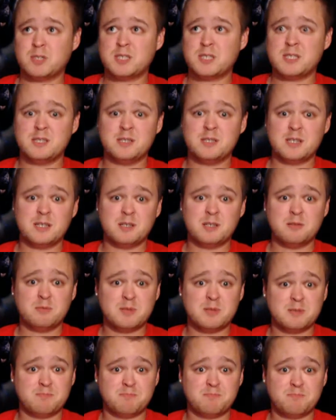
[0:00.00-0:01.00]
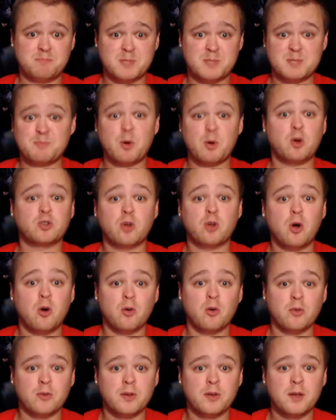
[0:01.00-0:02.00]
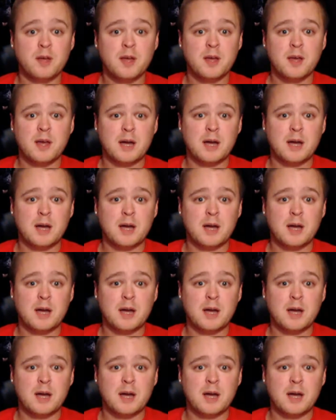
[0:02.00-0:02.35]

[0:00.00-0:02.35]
pretty. Uh, it was spot on.